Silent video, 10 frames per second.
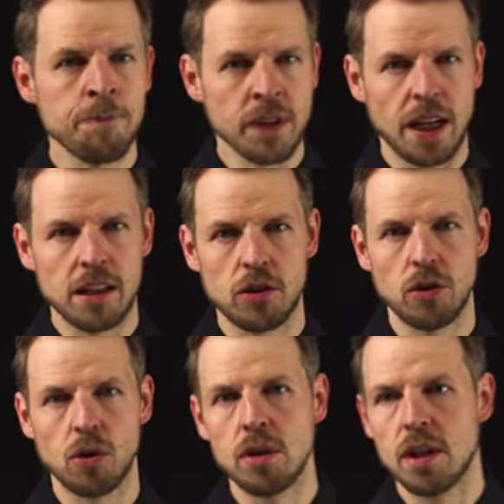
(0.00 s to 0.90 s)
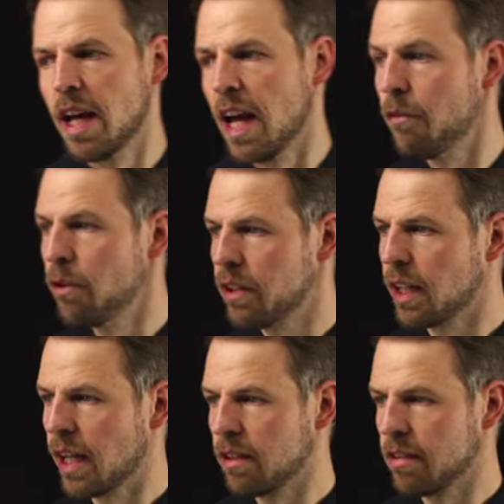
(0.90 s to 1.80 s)
And so everything
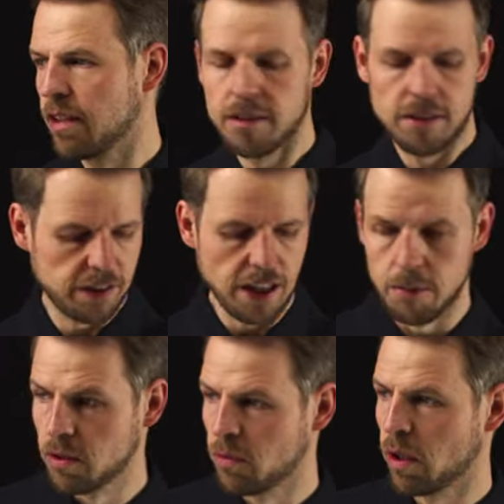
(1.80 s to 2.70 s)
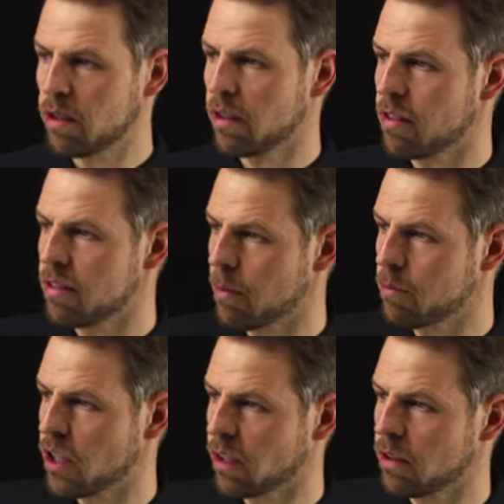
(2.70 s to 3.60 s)
else stays the same, right? This is
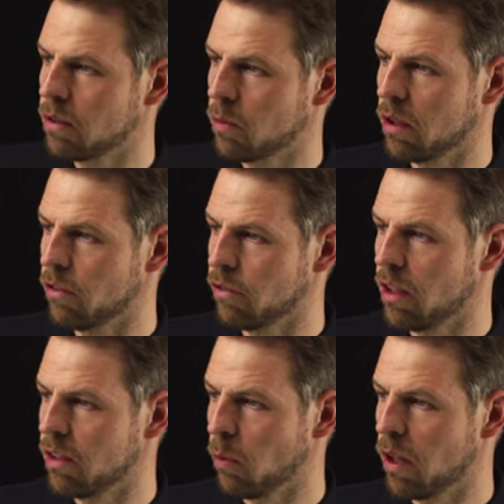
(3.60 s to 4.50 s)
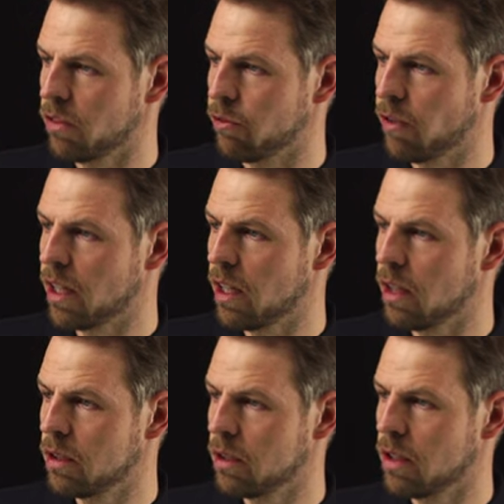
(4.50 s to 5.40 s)
subject, right? We have the final
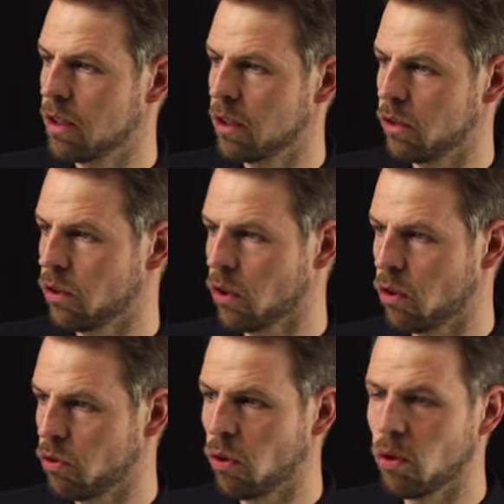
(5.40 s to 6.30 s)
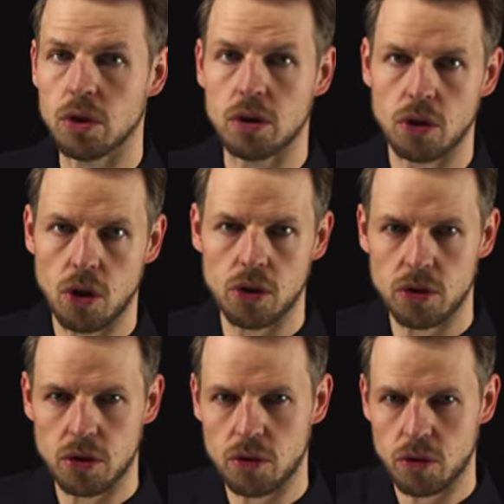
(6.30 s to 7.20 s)
control cost,
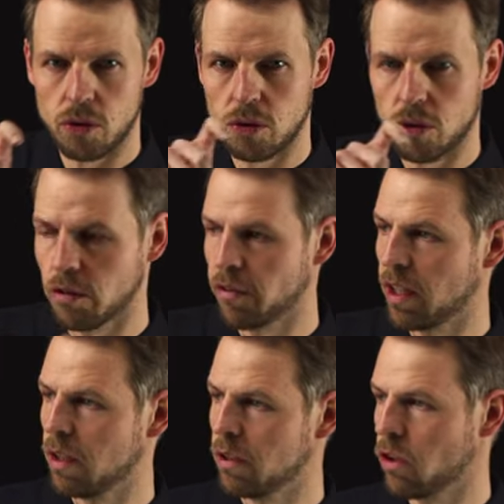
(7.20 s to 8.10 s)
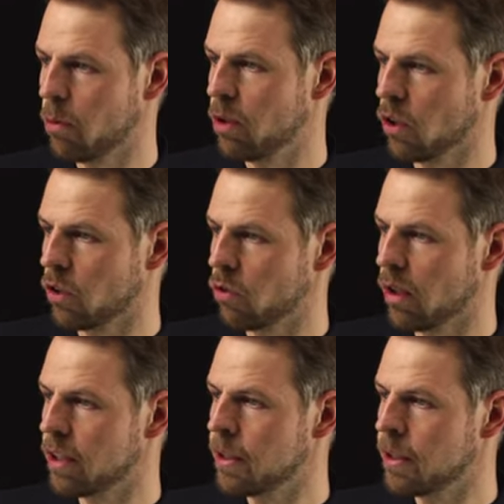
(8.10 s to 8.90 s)
so it's on the final terminal constraint.